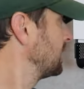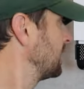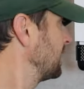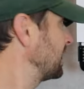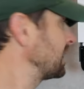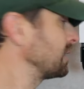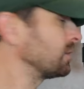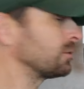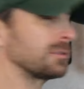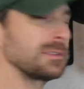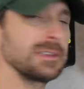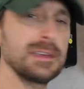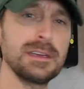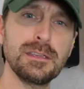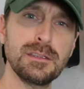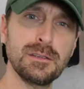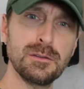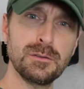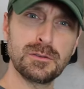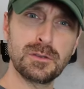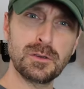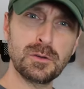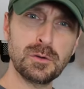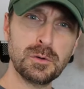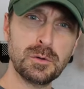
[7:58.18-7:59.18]
I don't think
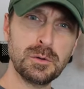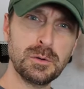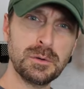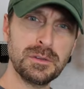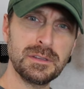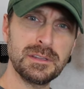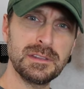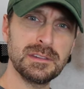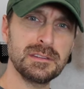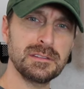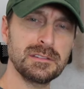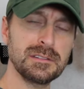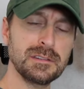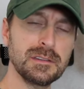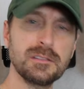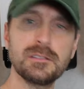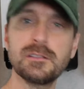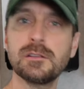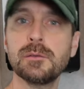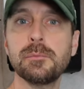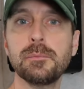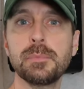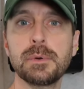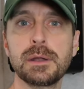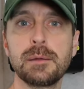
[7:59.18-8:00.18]
you do in the
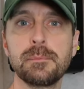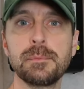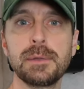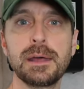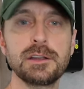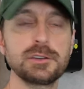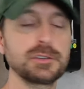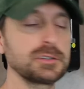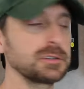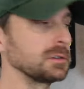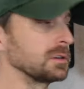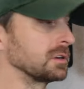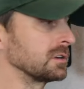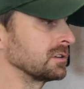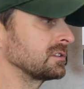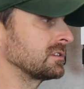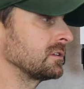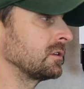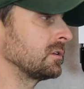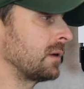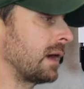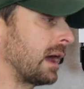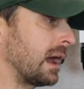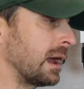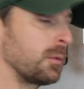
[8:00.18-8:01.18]
system but I'm not sure
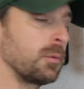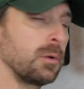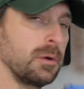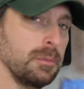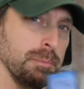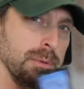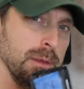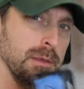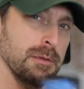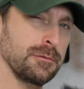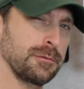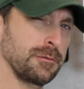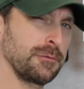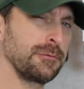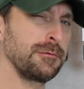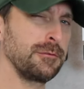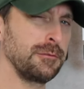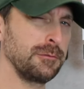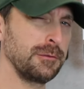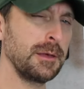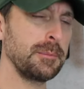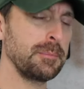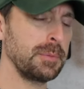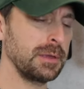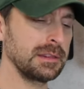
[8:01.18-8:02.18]
so I will be
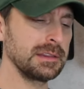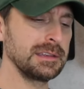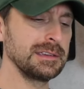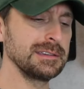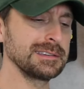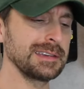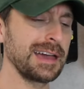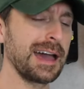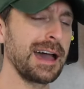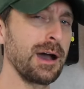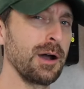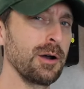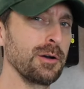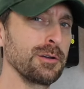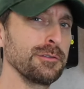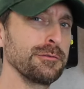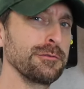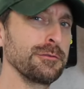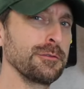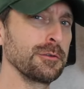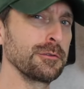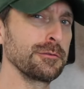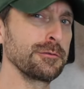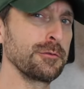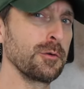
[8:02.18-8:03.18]
flipping these out
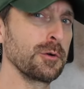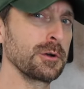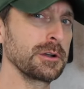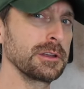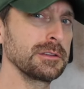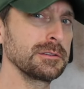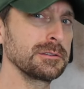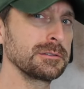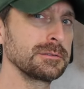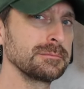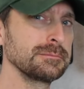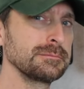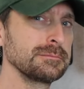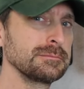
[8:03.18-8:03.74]
for 40s.